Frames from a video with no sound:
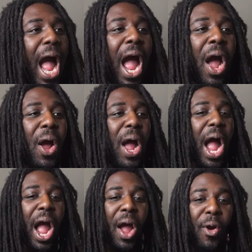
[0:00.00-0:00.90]
I,
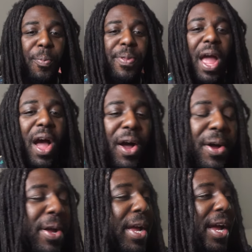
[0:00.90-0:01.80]
I hope
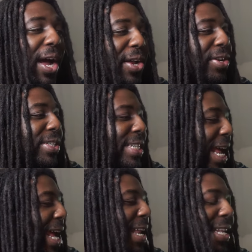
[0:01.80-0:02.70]
y'all
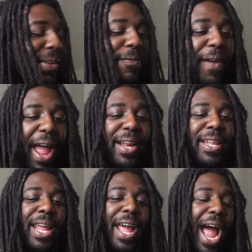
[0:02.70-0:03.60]
understand the
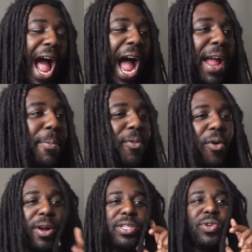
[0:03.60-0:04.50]
fact that I am going